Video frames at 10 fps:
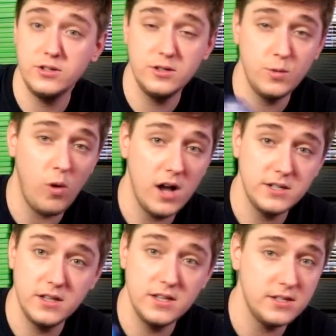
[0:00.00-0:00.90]
you're just
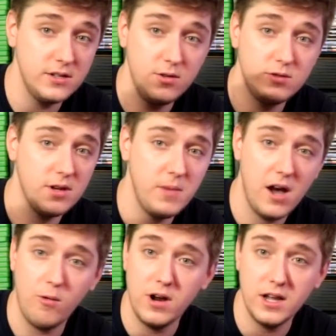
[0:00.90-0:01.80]
watching this and you
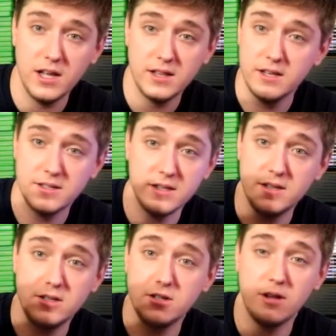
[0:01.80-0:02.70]
somehow want to get this,
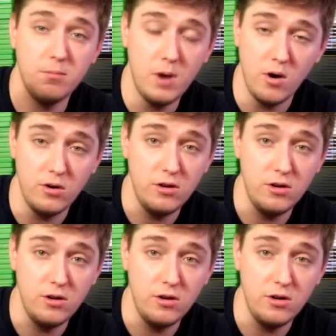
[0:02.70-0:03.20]
this is just a mode.